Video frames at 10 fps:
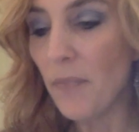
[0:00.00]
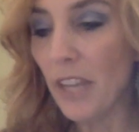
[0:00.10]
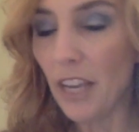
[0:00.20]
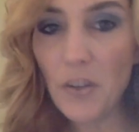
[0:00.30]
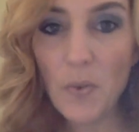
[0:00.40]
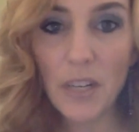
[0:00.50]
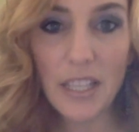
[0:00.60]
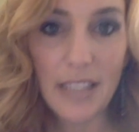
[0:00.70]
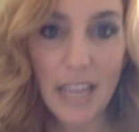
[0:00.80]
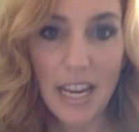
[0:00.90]
if you want to
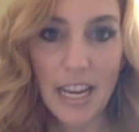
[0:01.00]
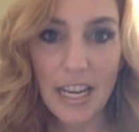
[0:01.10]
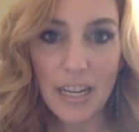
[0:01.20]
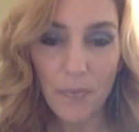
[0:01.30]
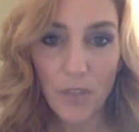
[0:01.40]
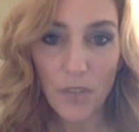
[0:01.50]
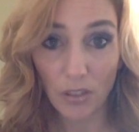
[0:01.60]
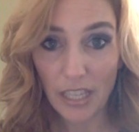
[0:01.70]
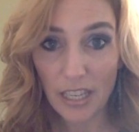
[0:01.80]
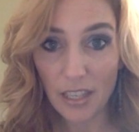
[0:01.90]
see your
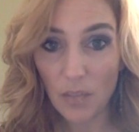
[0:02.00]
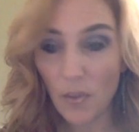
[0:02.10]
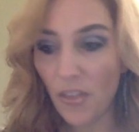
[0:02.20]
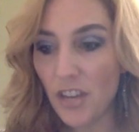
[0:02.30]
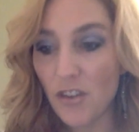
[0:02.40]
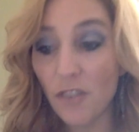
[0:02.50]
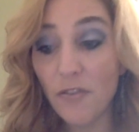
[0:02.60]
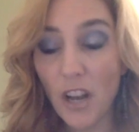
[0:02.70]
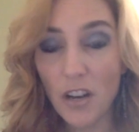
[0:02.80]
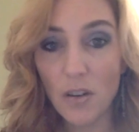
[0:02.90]
list within your
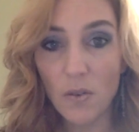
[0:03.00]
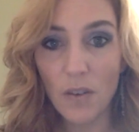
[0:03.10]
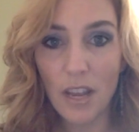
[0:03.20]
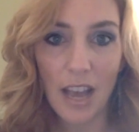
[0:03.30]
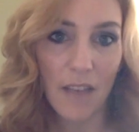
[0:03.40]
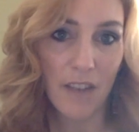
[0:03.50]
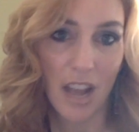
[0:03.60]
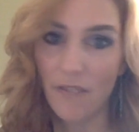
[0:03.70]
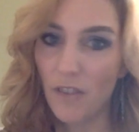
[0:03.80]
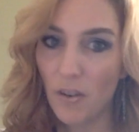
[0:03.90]
phone, and I have an
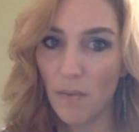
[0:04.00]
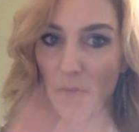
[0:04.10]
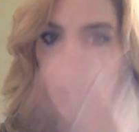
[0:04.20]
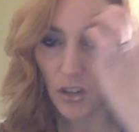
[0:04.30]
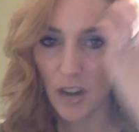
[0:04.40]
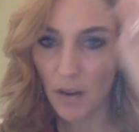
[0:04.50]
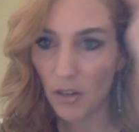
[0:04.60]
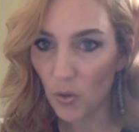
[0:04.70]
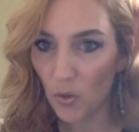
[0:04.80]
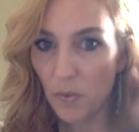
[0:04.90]
iPhone, I'm not sure how a
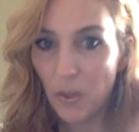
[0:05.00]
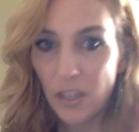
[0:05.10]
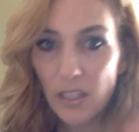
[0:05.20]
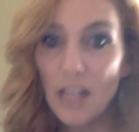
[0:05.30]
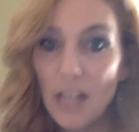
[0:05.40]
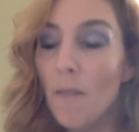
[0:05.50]
Droid works,